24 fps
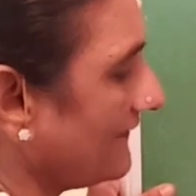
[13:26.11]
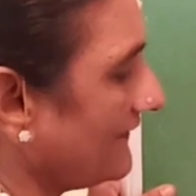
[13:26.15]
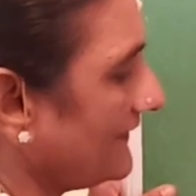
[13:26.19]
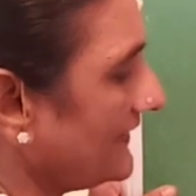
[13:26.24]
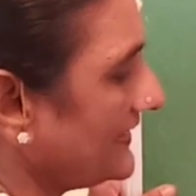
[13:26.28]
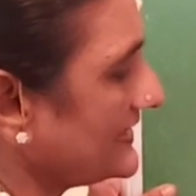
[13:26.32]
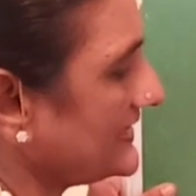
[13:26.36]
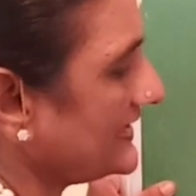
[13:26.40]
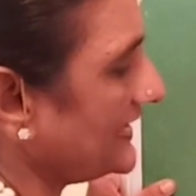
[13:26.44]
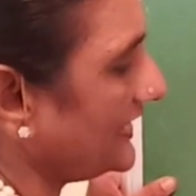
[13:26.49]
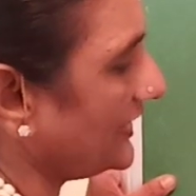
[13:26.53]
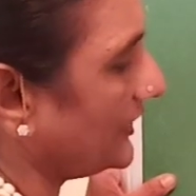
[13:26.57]

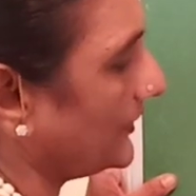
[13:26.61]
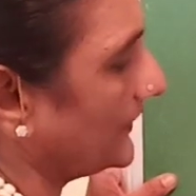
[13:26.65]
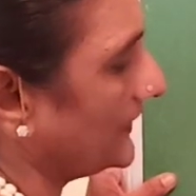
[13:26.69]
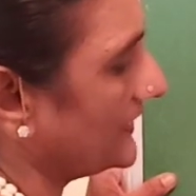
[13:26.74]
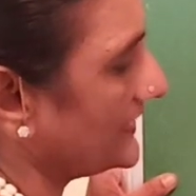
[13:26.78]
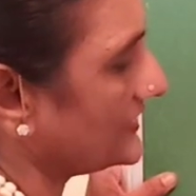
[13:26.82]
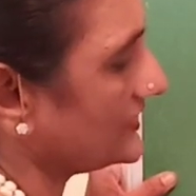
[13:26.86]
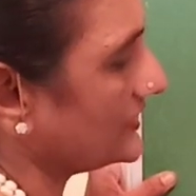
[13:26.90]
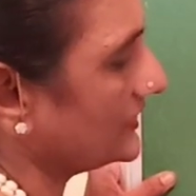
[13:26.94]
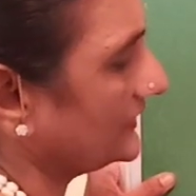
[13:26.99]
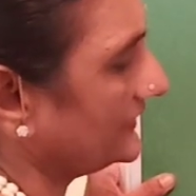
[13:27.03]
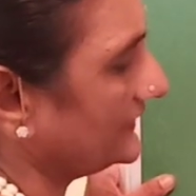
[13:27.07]
is
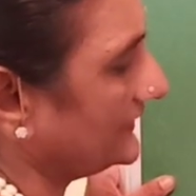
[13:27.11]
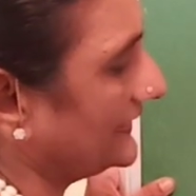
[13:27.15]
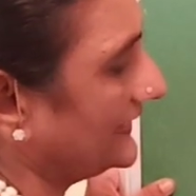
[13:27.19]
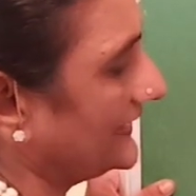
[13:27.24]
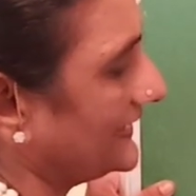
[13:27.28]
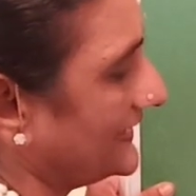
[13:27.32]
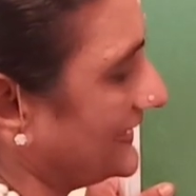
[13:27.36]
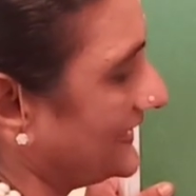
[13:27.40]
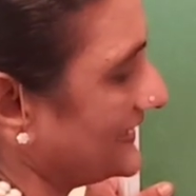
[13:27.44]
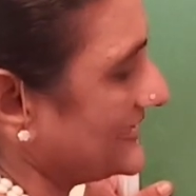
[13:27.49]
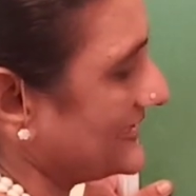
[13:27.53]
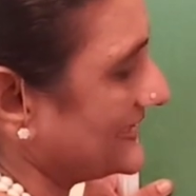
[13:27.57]
equal to
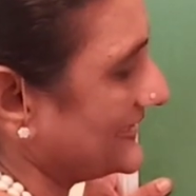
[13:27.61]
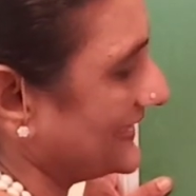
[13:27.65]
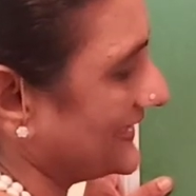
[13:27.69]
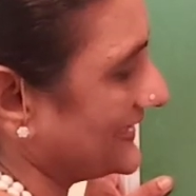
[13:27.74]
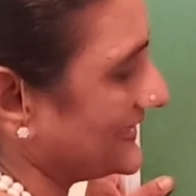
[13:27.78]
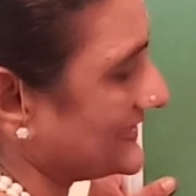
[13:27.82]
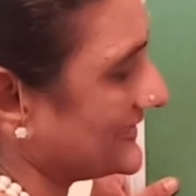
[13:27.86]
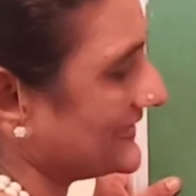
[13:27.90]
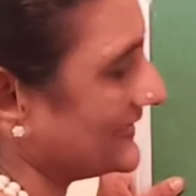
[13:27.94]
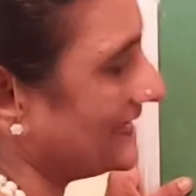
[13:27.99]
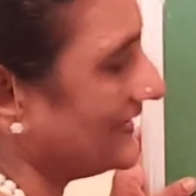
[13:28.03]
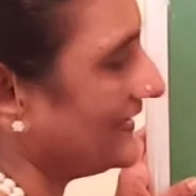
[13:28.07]
36.